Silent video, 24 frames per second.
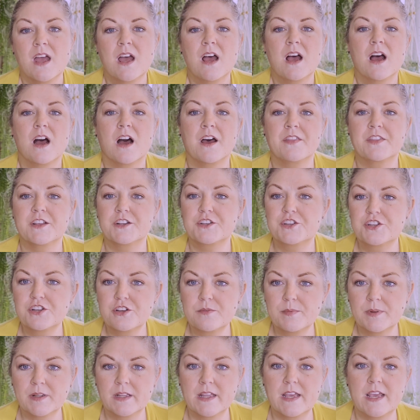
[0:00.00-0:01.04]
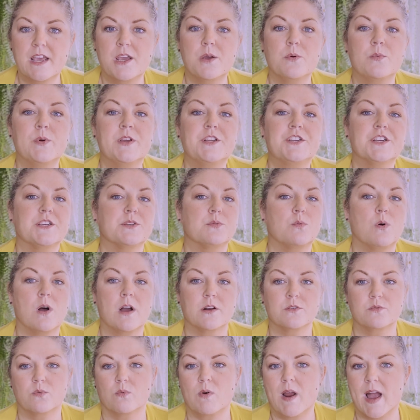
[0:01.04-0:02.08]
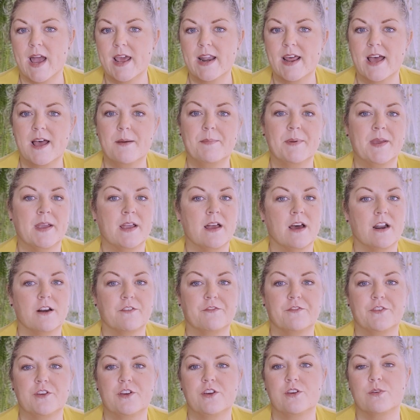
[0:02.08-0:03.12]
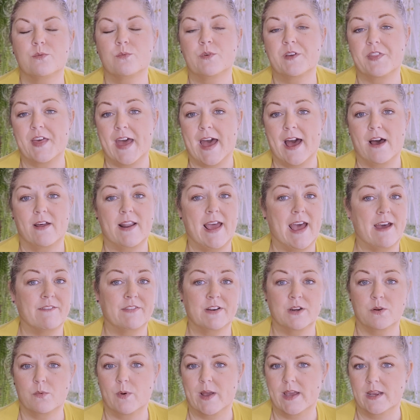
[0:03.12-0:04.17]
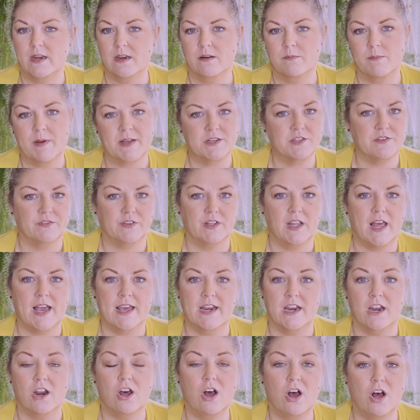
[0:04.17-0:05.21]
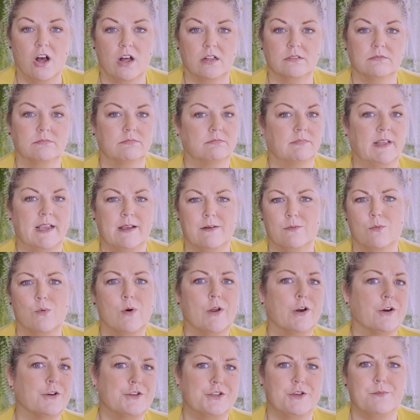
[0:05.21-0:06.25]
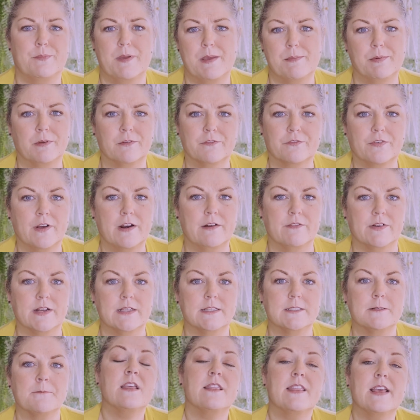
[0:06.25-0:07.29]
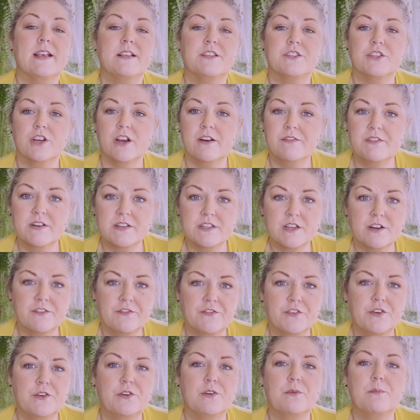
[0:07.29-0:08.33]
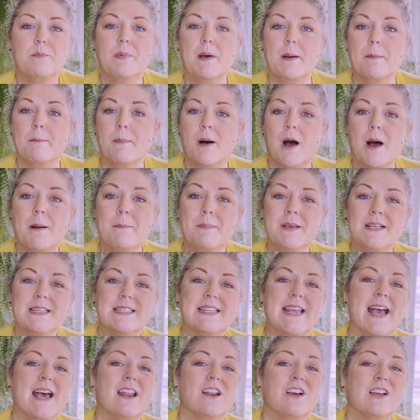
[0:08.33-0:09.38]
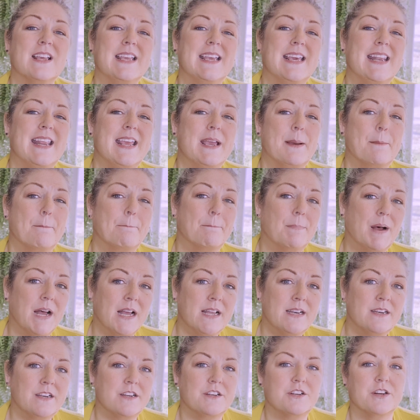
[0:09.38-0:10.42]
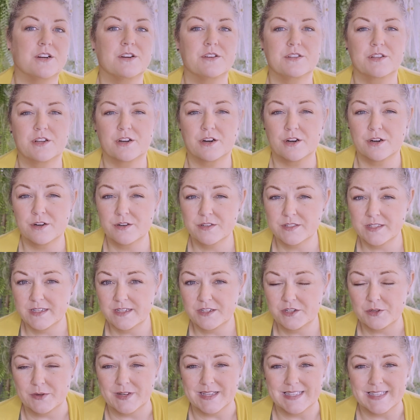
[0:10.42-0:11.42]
On the Jubilee, we just walked right up and got our food without having to wait in much of a line at all, like one or two people in front of us. They served us our food, but Mom missed out on getting a bun to turn hers into a